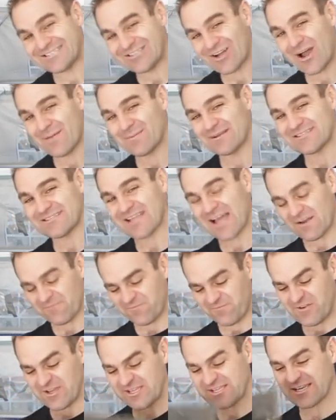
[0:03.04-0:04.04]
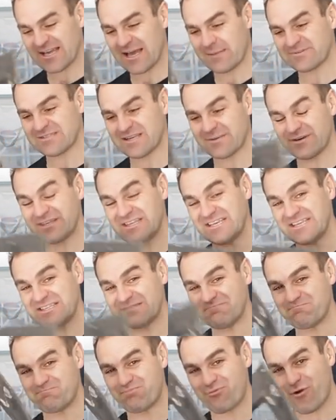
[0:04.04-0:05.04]
time to start fixing up some of
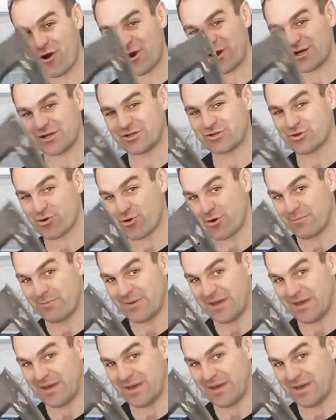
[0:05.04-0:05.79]
these broken trim